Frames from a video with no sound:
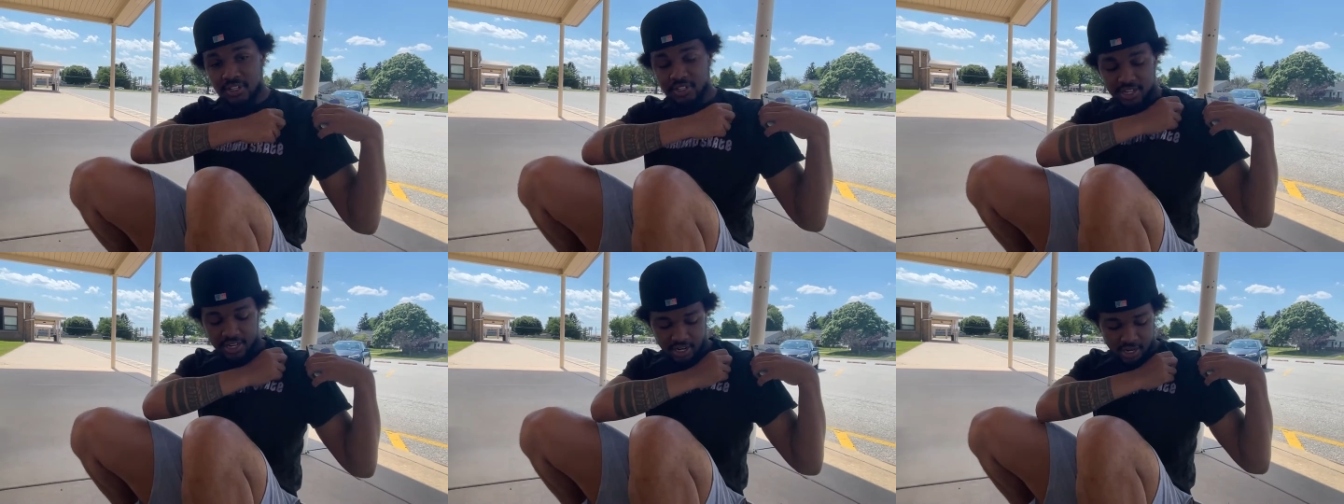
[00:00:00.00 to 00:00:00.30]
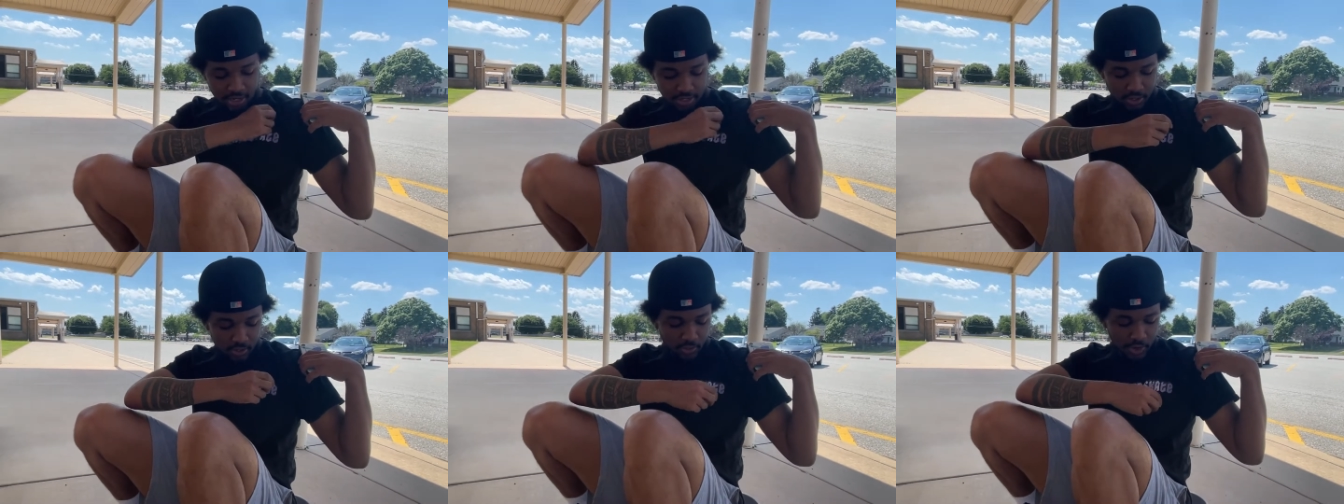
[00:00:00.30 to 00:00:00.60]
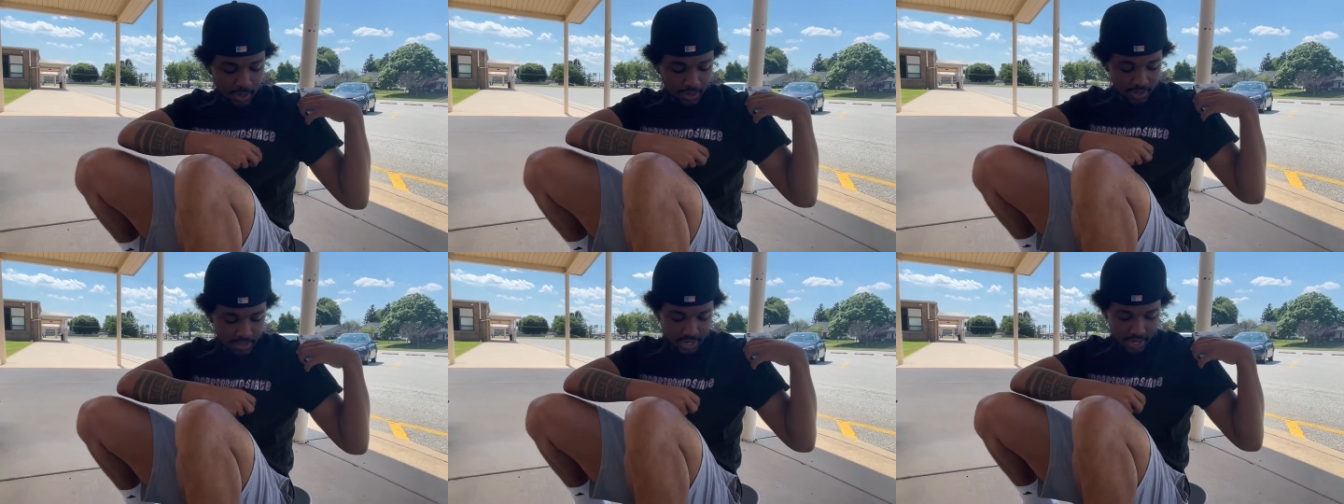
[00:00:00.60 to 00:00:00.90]
check out the
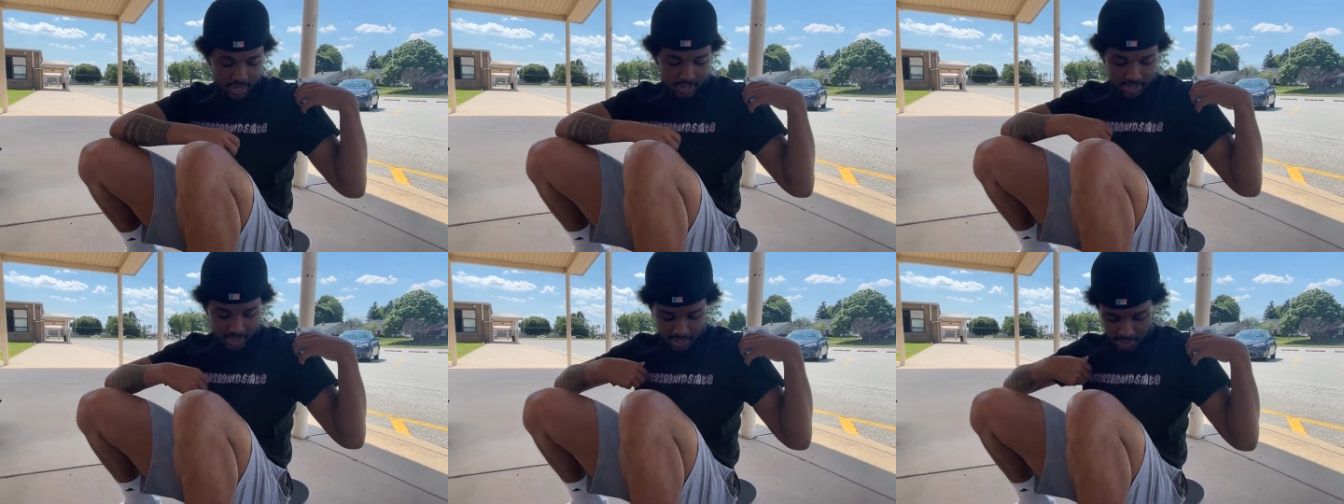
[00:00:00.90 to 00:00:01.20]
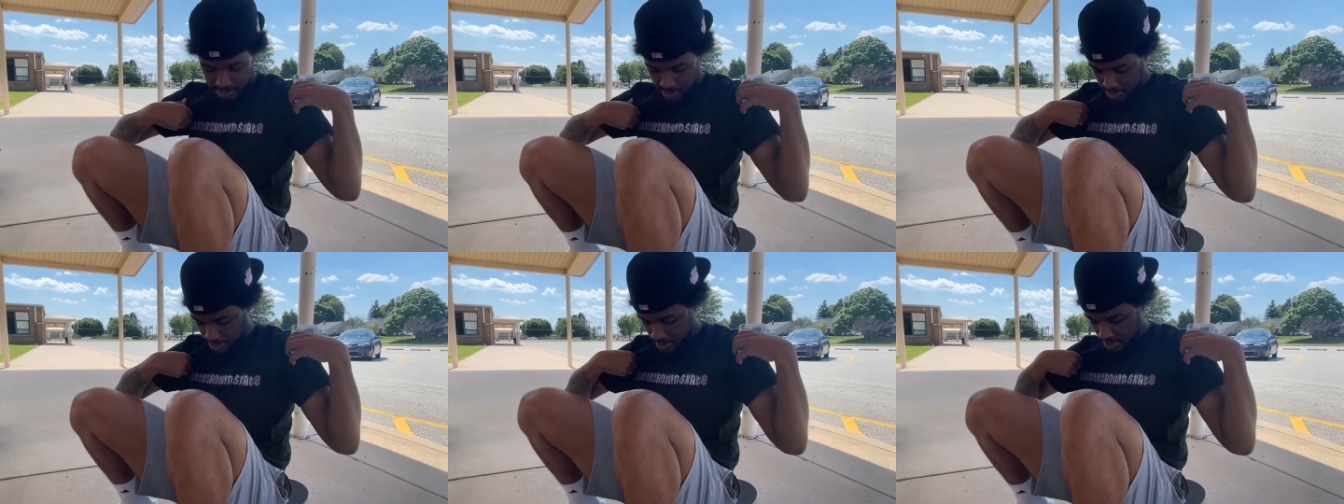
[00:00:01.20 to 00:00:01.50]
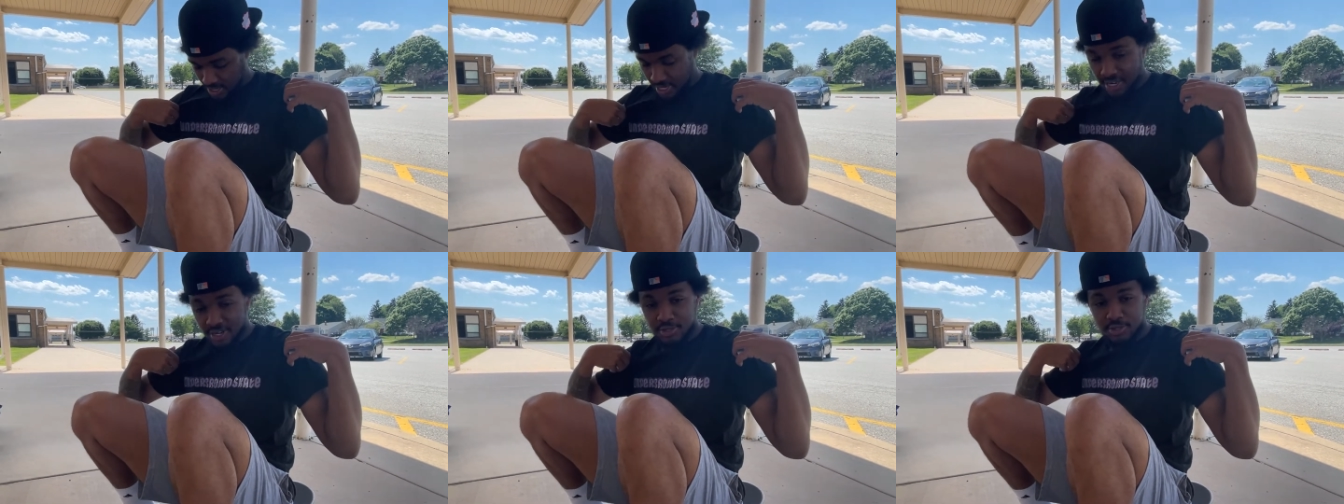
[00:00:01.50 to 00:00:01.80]
website.
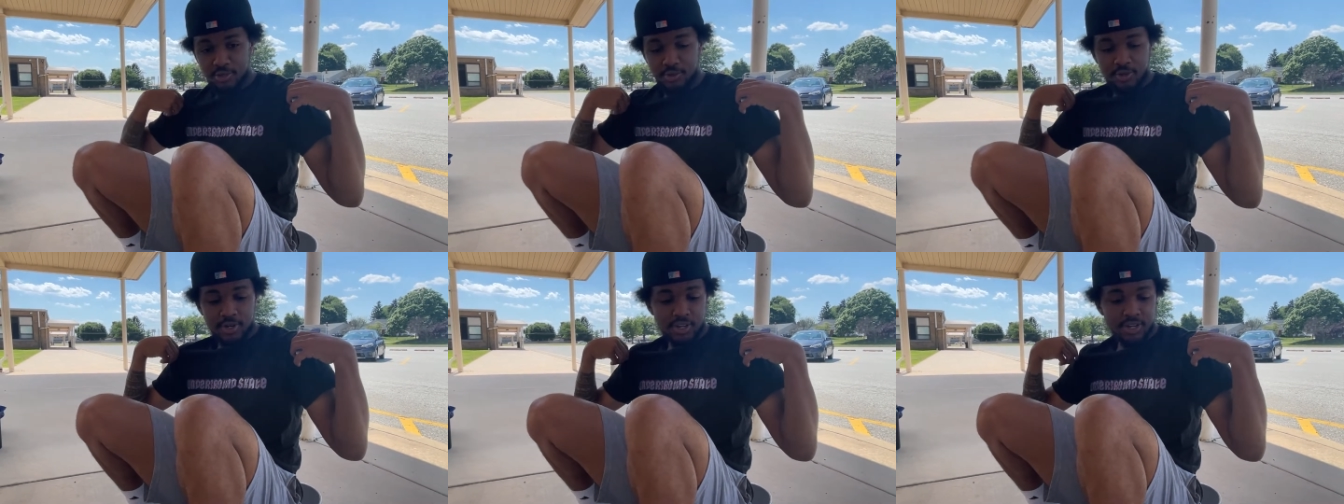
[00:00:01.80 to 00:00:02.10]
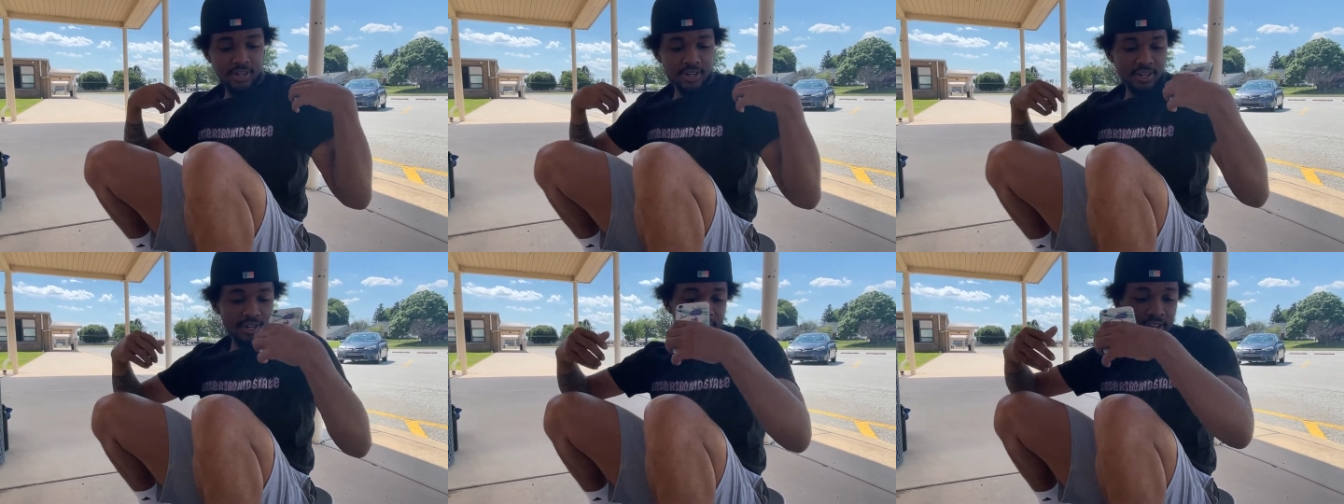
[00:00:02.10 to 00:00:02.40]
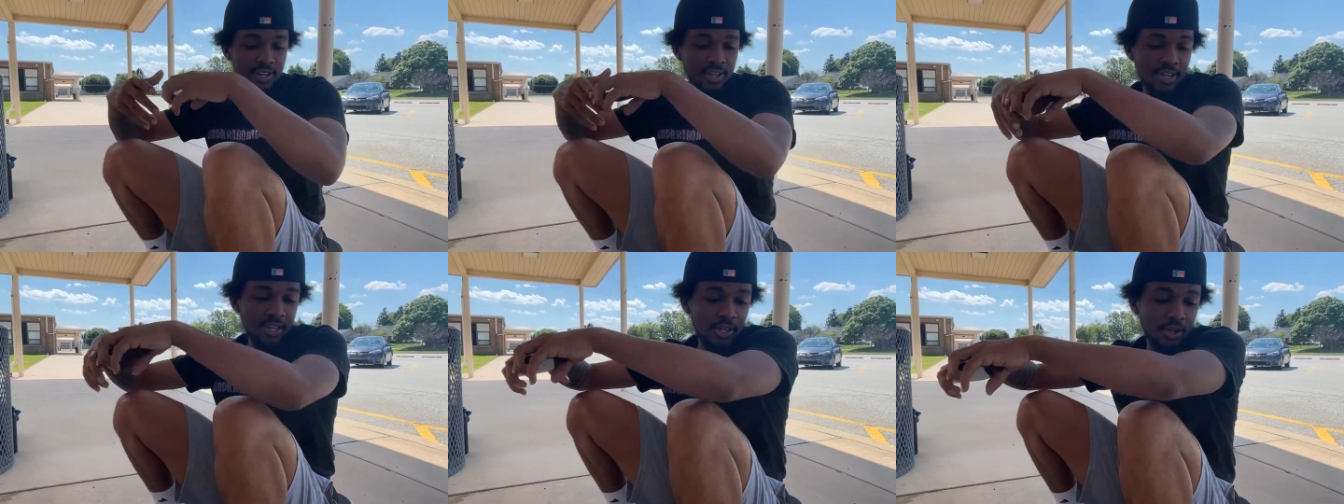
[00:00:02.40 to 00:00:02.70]
Get tuned in. You know
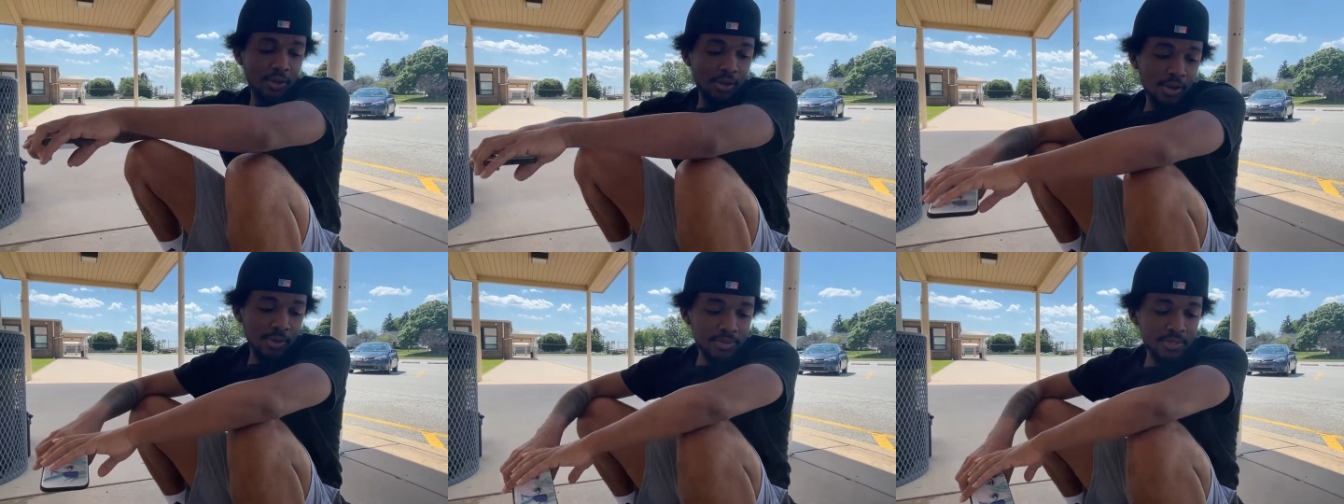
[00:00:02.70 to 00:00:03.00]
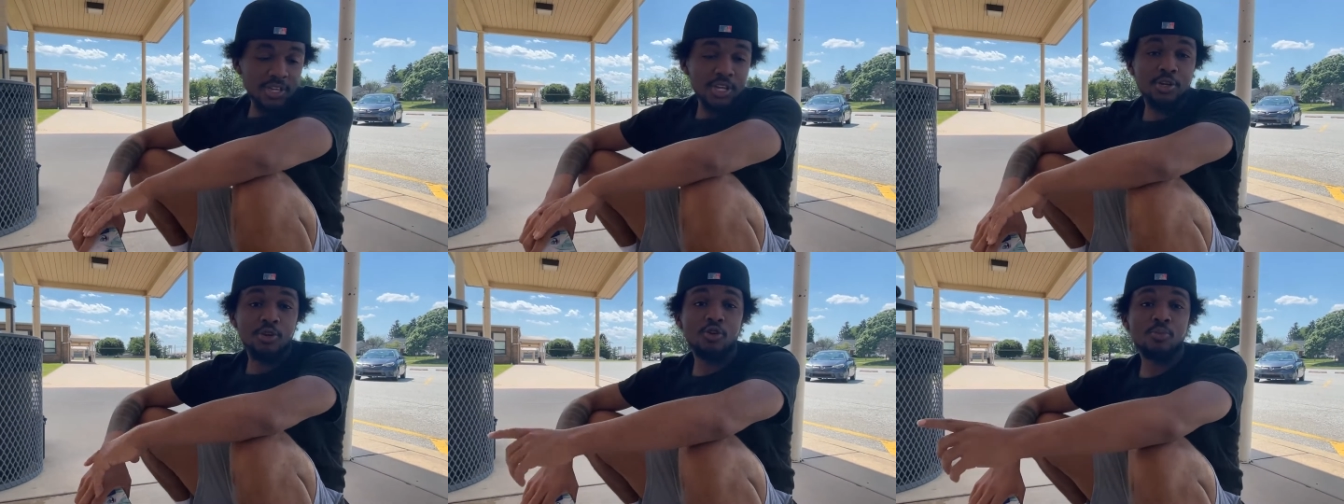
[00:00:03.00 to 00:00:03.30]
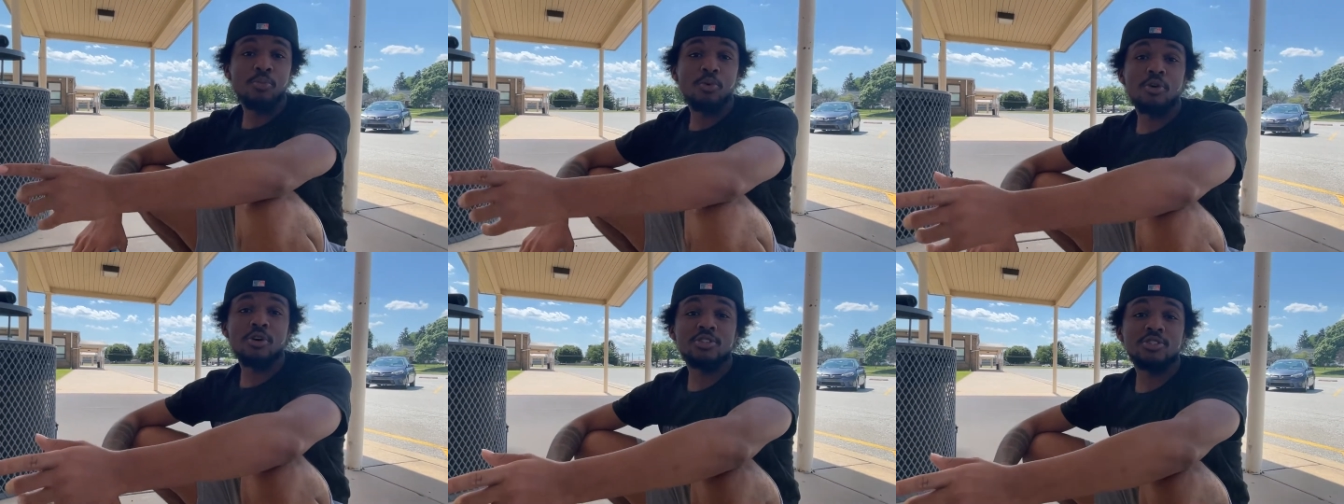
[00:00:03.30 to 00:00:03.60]
what I'm saying?
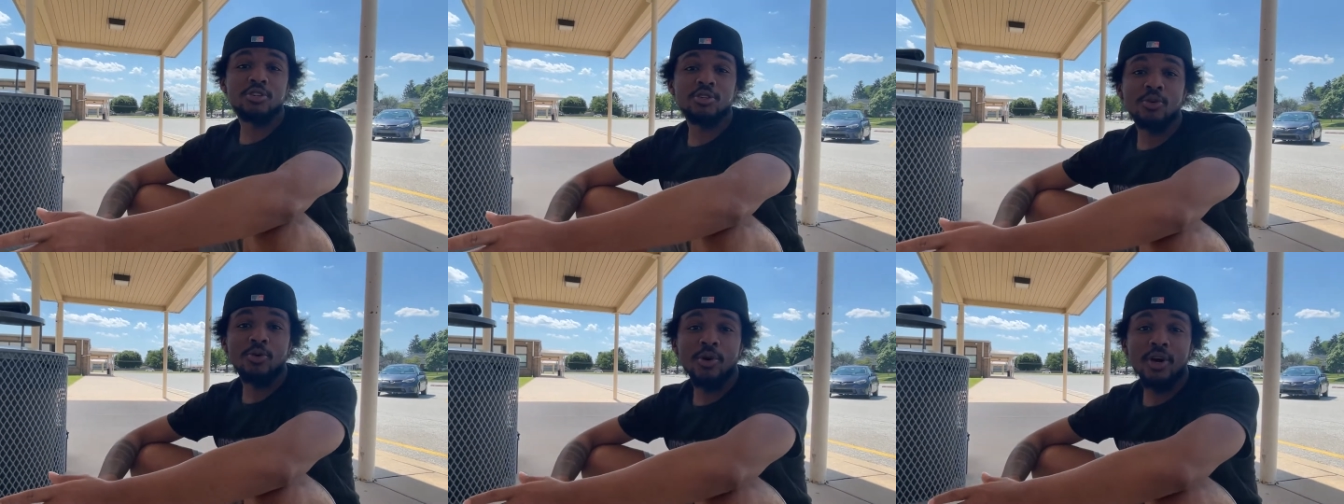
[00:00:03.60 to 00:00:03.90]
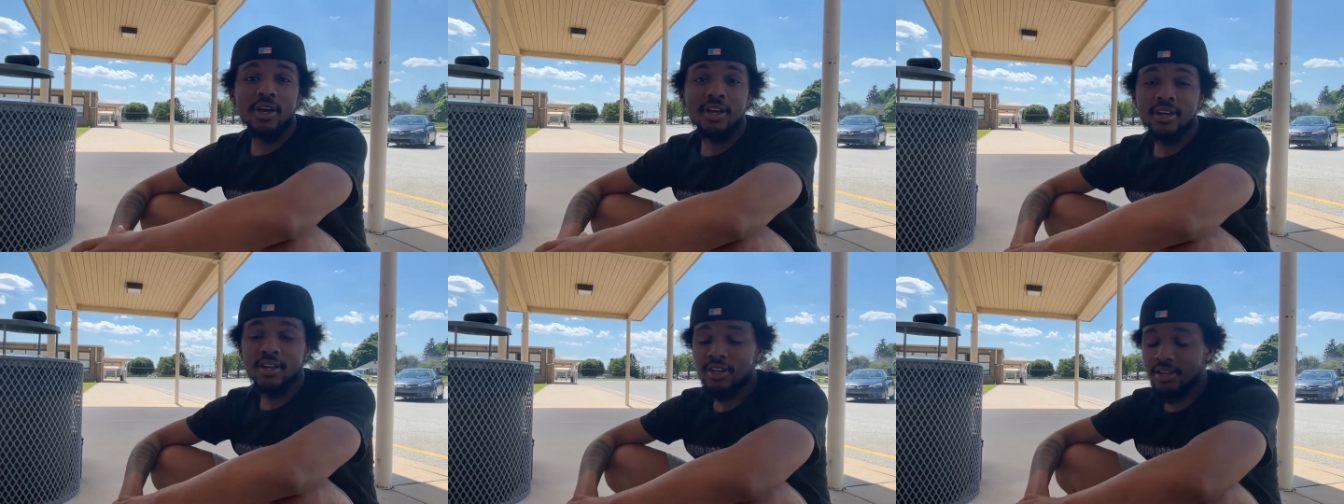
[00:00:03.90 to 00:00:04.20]
New boards on the way.